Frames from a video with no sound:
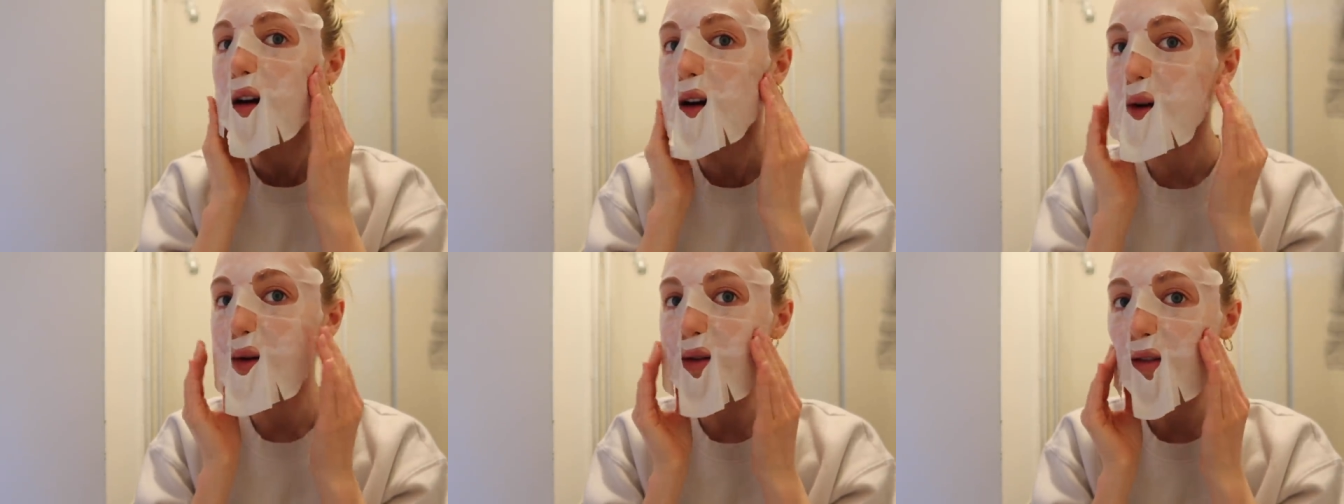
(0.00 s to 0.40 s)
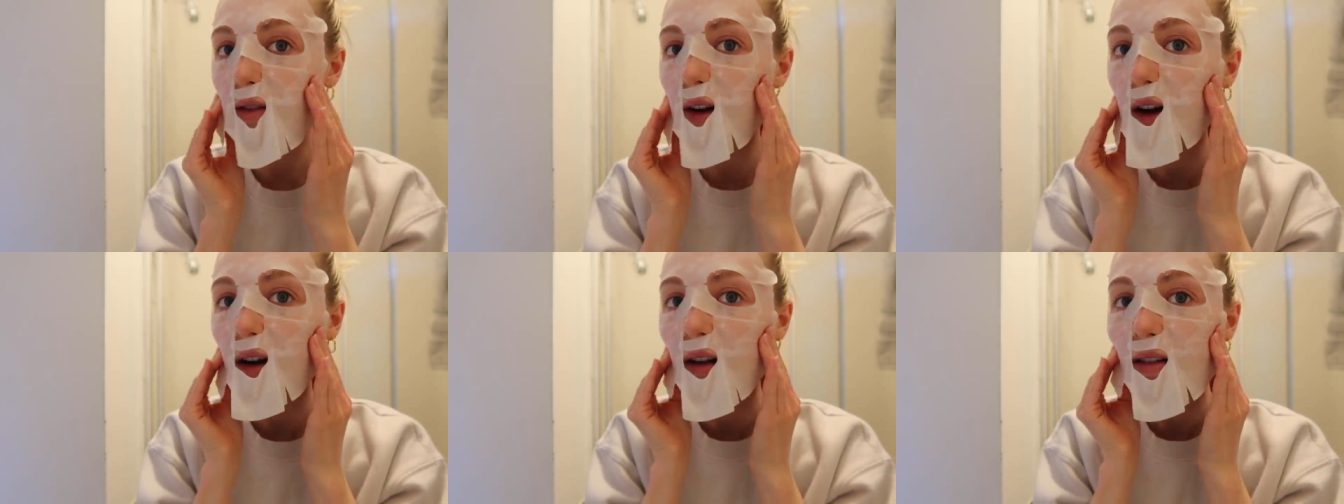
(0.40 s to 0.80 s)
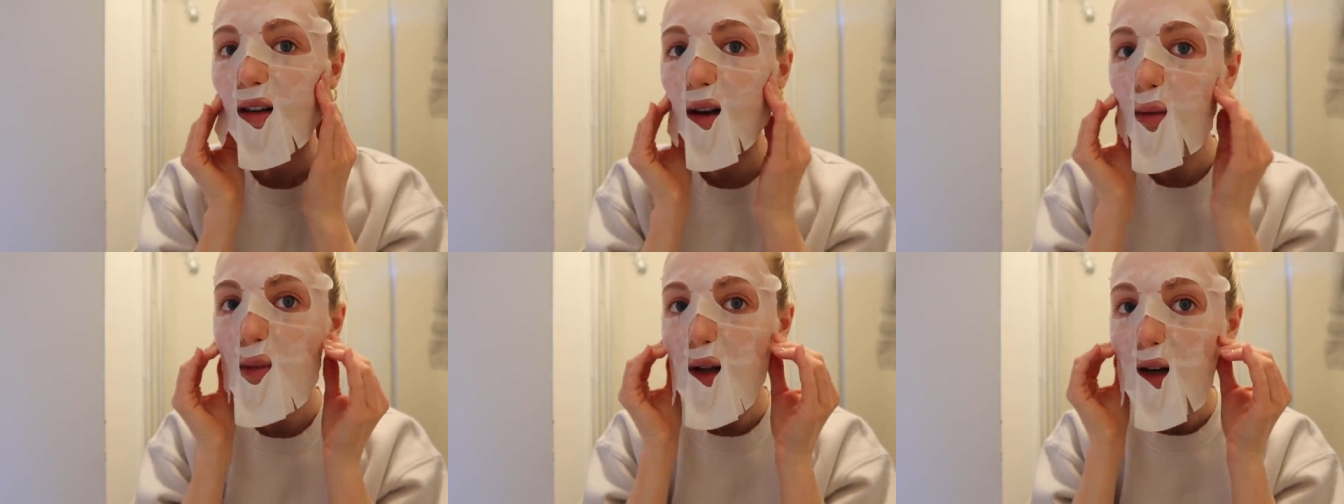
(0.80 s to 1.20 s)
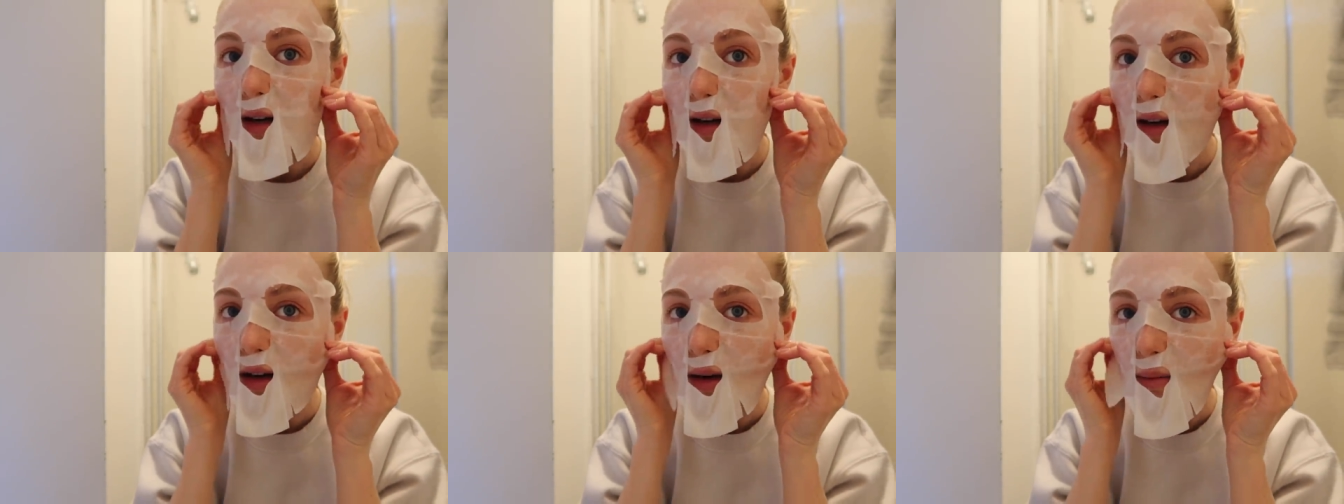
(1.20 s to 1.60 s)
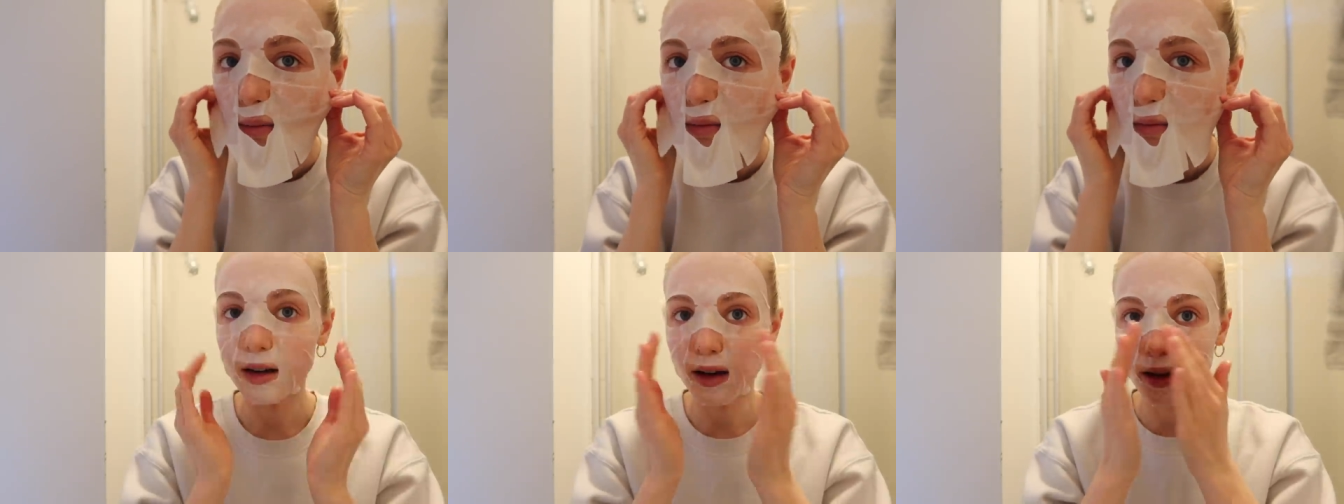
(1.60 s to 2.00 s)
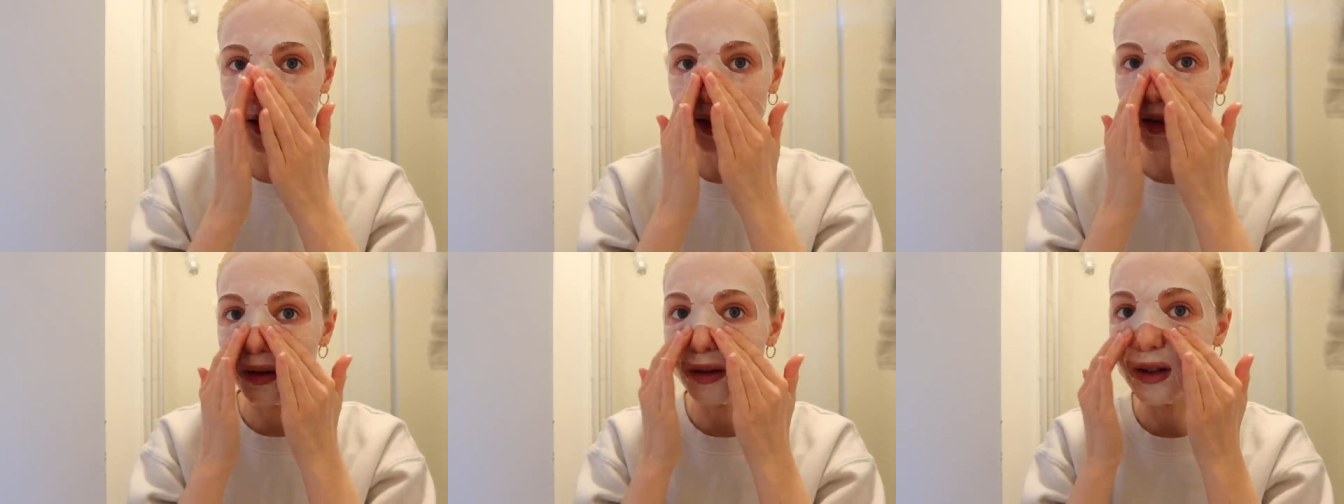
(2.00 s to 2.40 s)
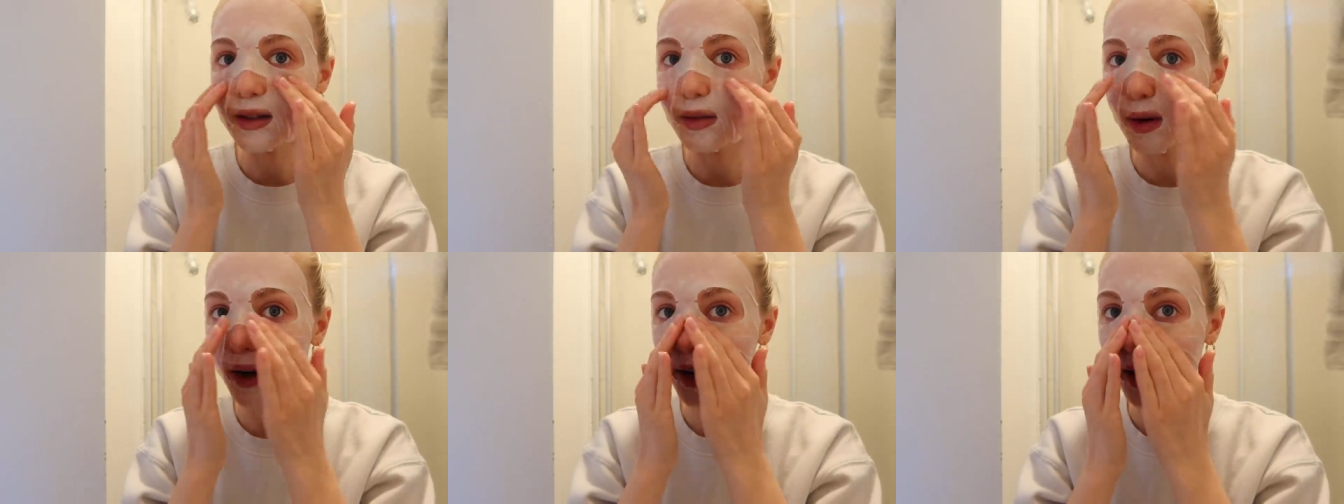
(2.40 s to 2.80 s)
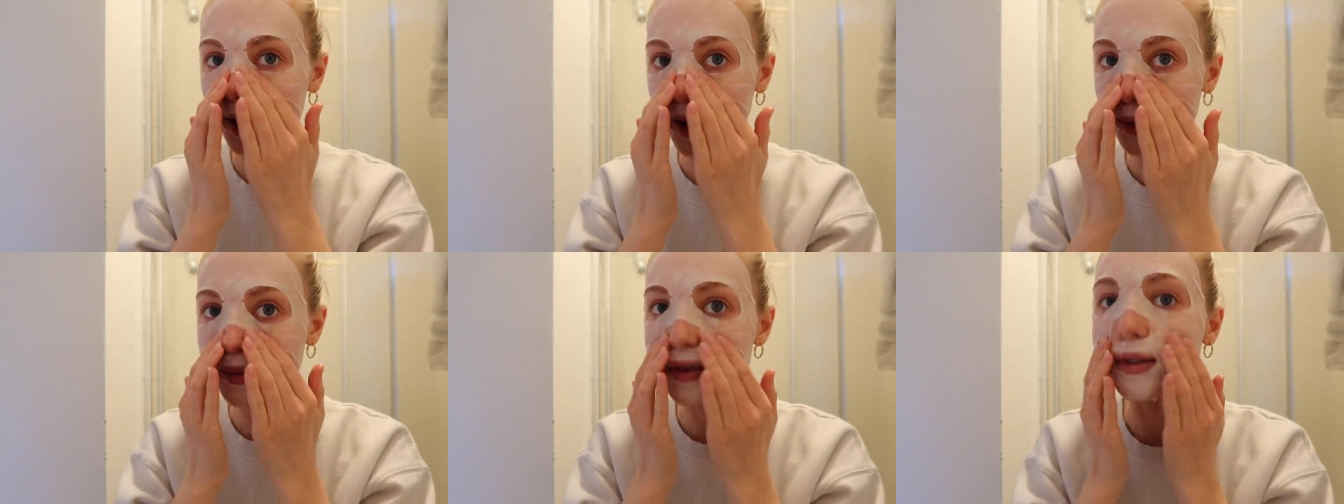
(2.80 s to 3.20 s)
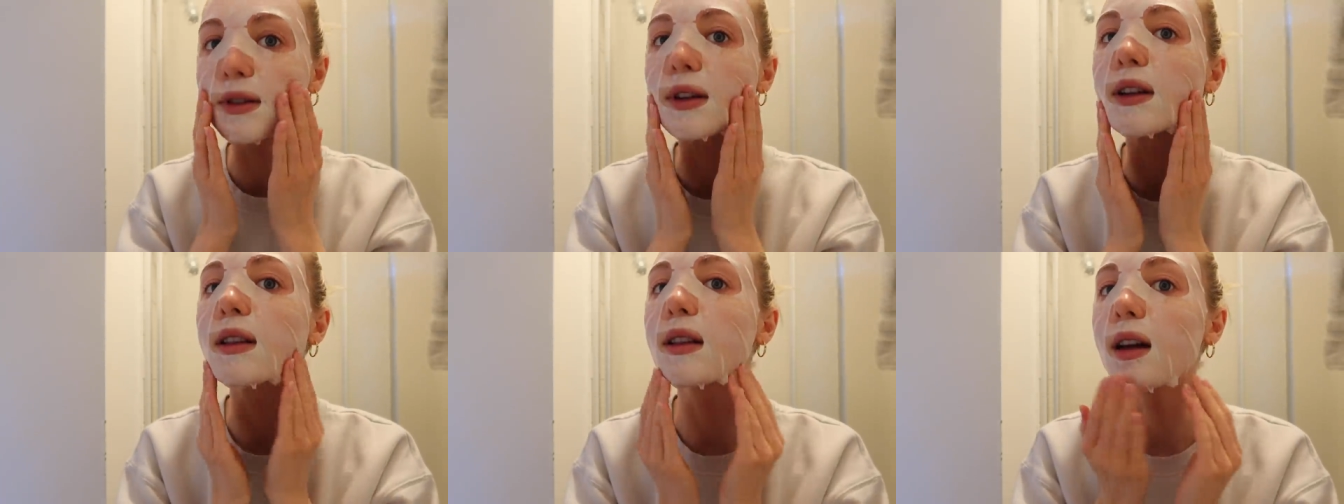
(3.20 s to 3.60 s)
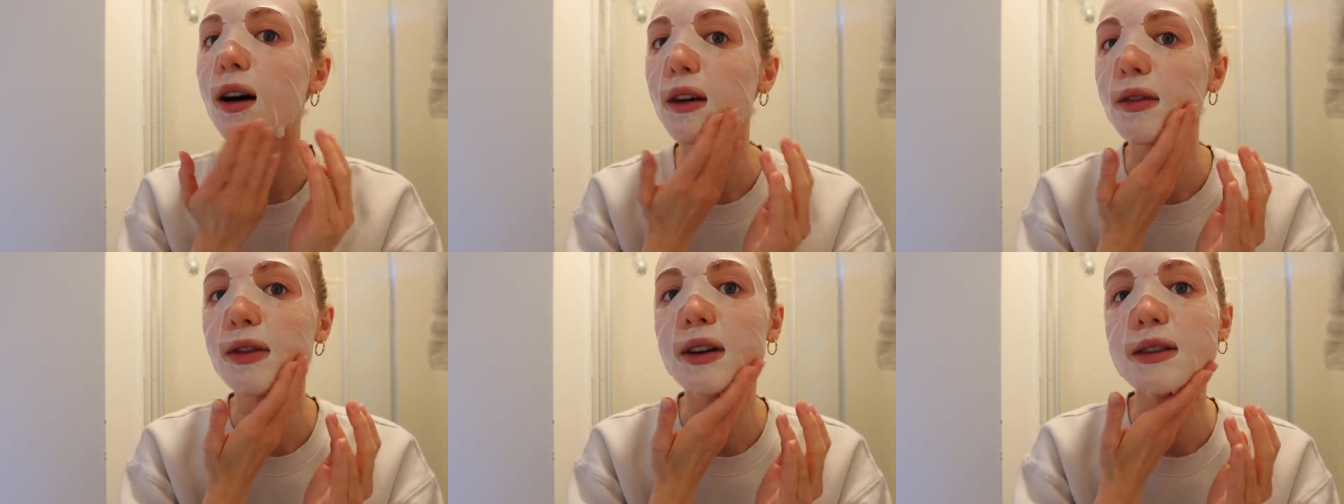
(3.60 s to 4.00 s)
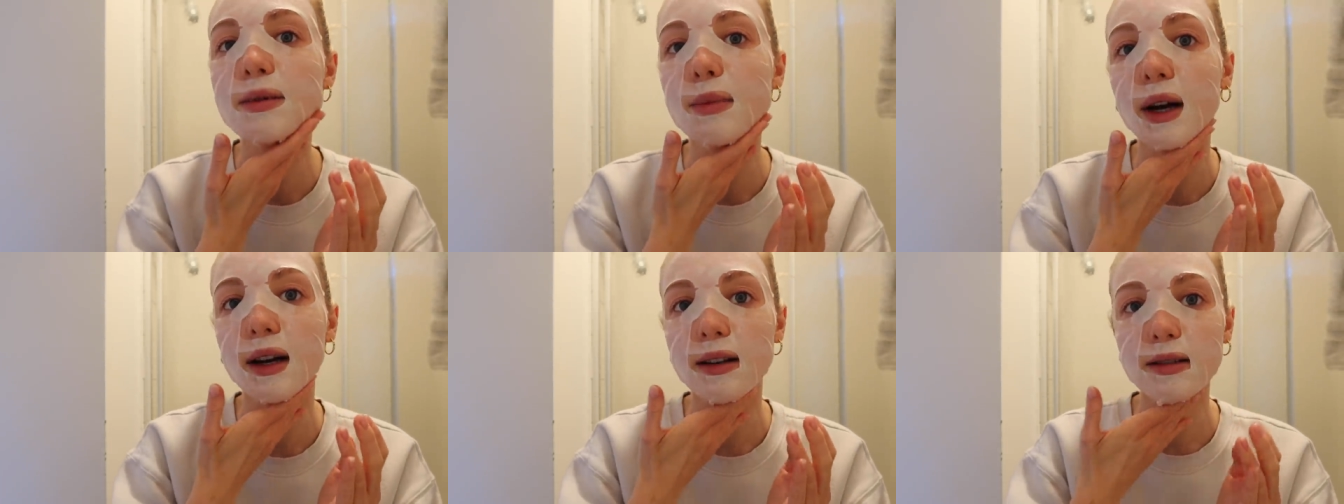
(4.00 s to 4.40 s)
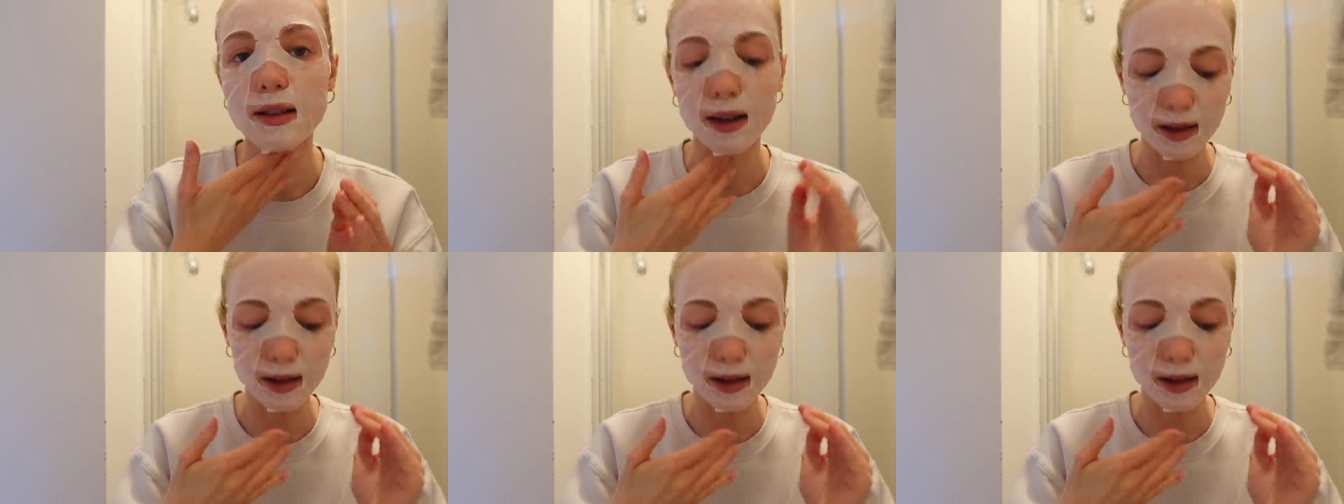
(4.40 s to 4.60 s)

I always have a hard time lining it up. Another reason why I absolutely love this mask,